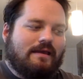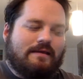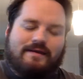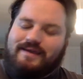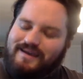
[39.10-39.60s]

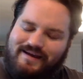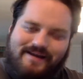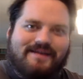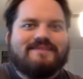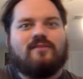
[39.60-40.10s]

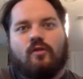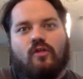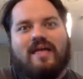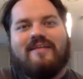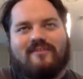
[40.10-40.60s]
a
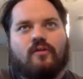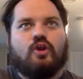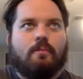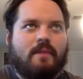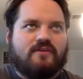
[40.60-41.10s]

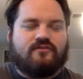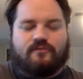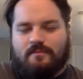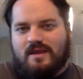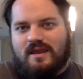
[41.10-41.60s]
little much
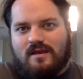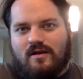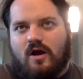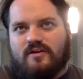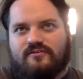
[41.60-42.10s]
for me,
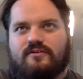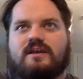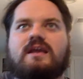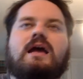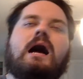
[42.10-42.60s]

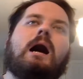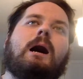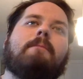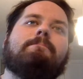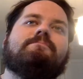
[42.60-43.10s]
honestly.
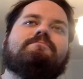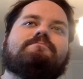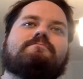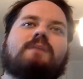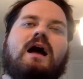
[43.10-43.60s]

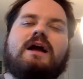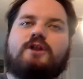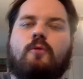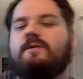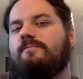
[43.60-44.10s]
I
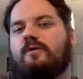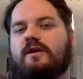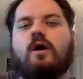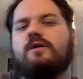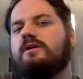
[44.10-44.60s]
know people are
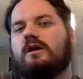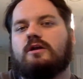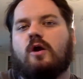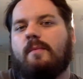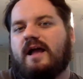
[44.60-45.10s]
like, oh, you got
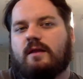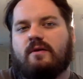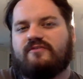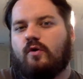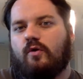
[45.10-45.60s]
to go back and
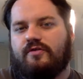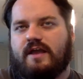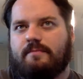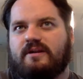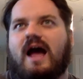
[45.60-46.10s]
watch the whole
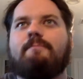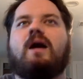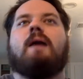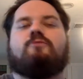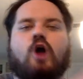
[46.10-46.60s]
thing, but
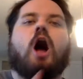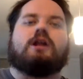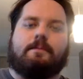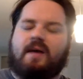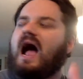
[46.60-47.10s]
I'm caught
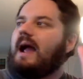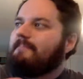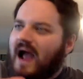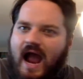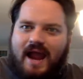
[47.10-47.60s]
up.
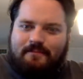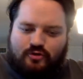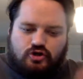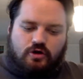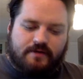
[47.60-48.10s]
I
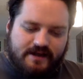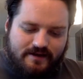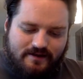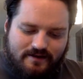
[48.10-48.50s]
am current.